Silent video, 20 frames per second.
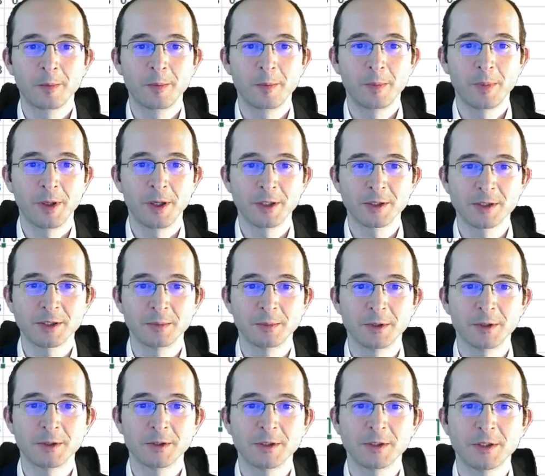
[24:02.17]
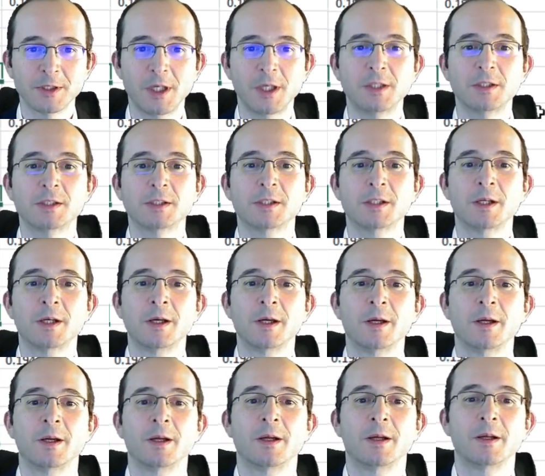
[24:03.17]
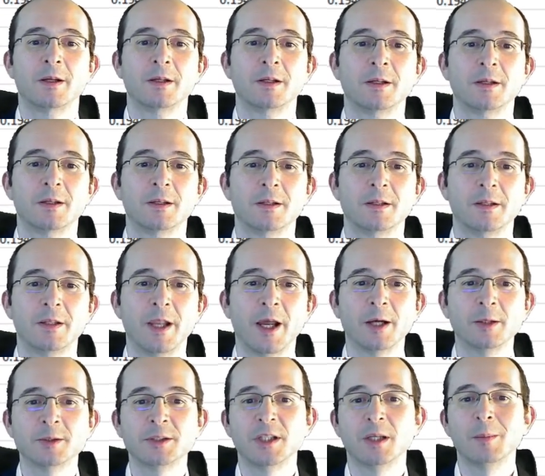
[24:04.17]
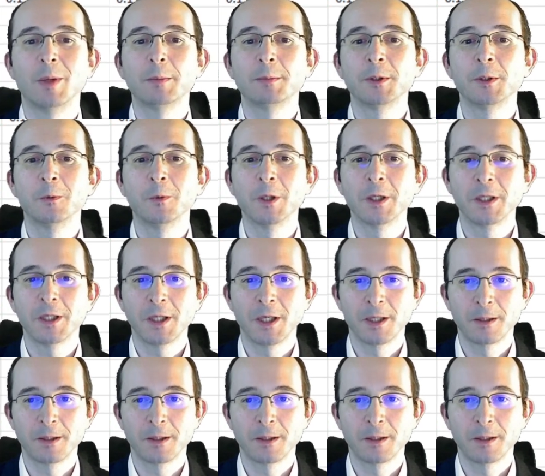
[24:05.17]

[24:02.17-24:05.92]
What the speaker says: possible states now sum up to 1 again.